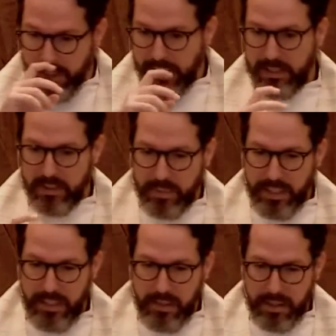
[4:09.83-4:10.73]
And so we
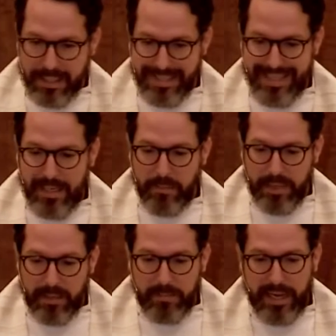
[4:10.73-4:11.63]
hear this deep
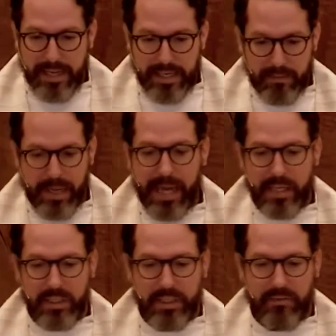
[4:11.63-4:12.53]
and abiding
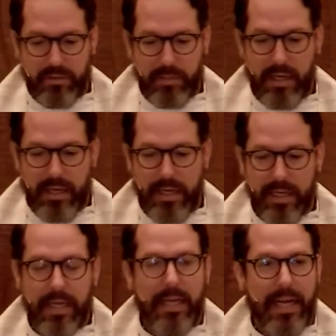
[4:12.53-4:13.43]
passion from
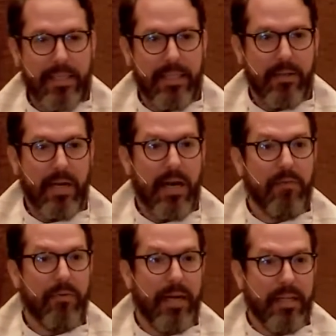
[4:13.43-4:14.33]
God until
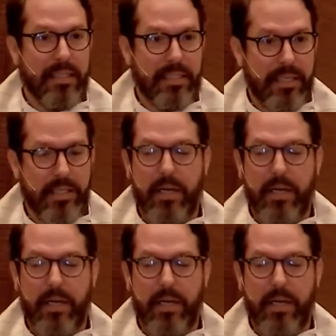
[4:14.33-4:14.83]
God finally says,